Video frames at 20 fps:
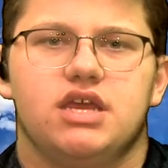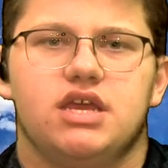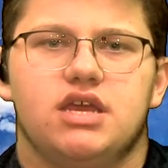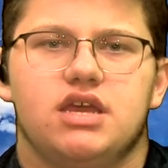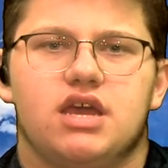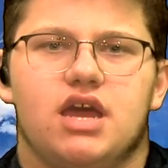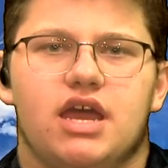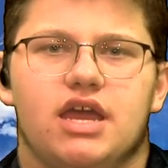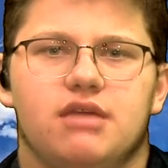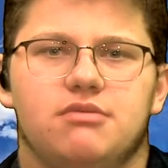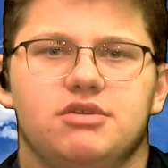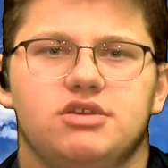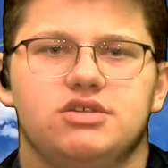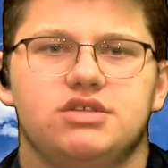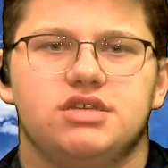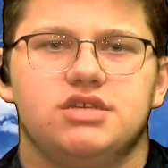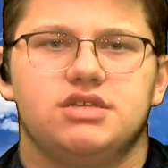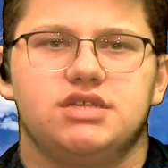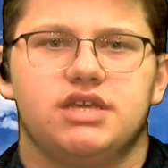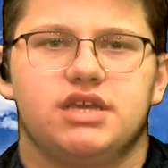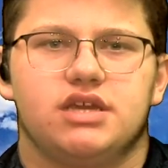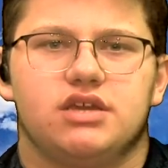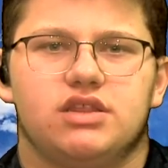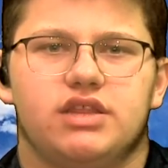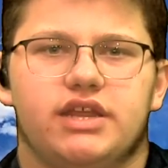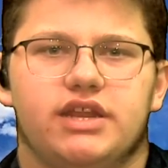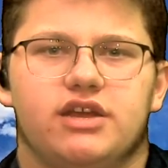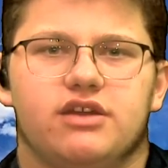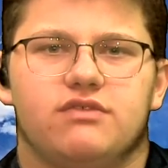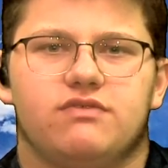I am used to seeing a
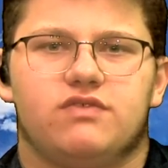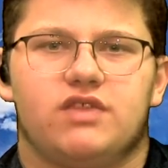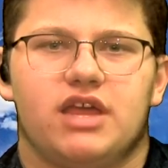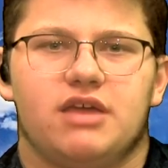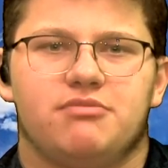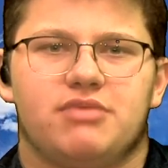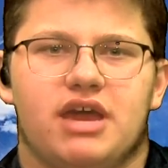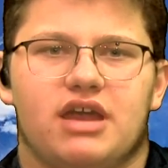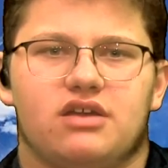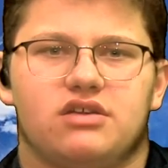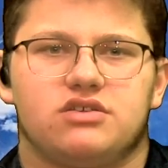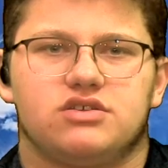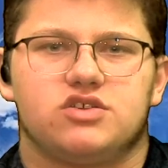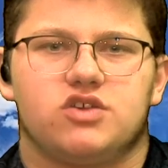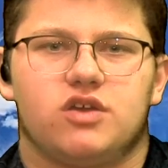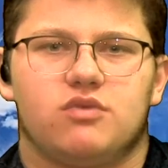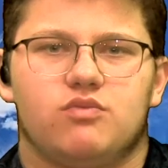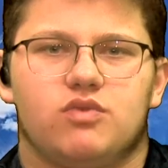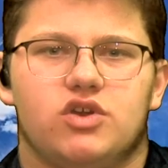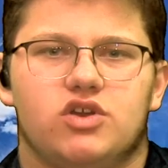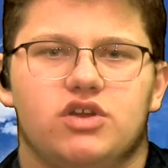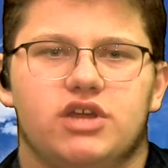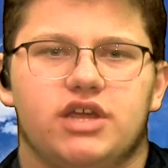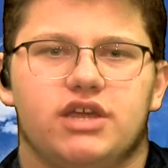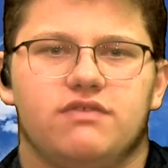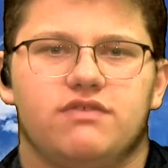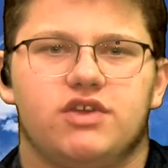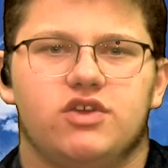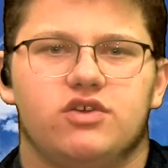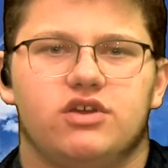linear flight pattern, so I'm wondering
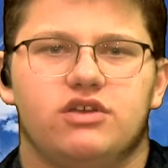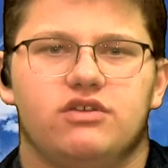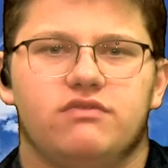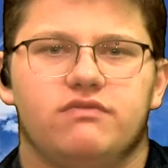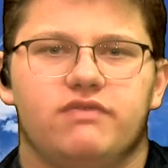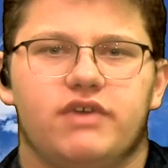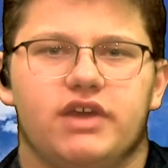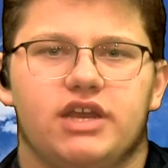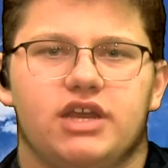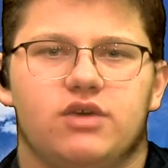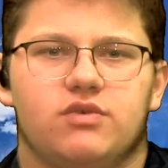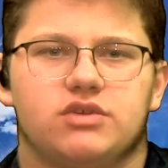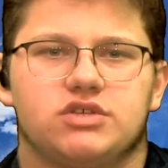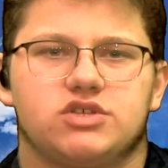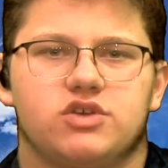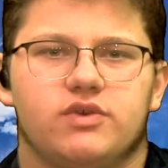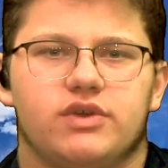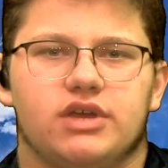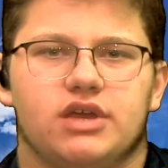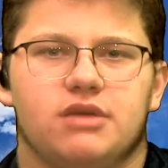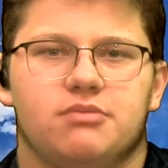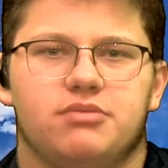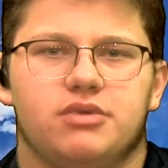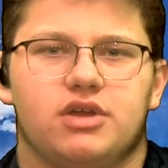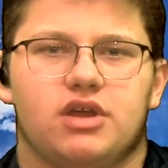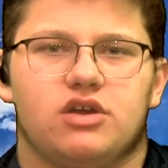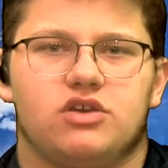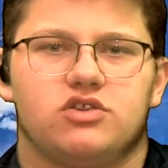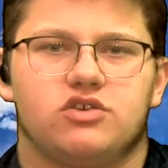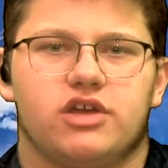if you can find out what's going up in
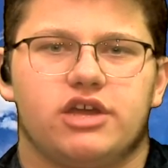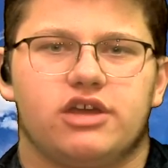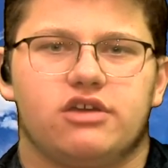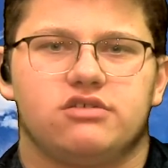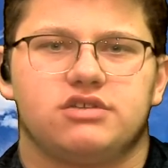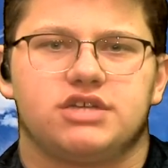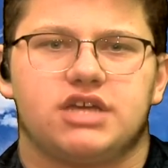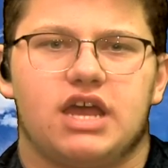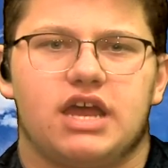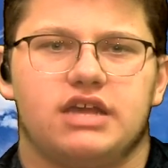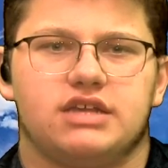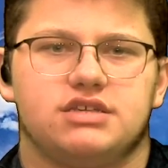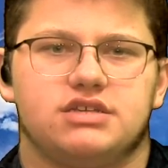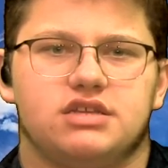our Durango skies.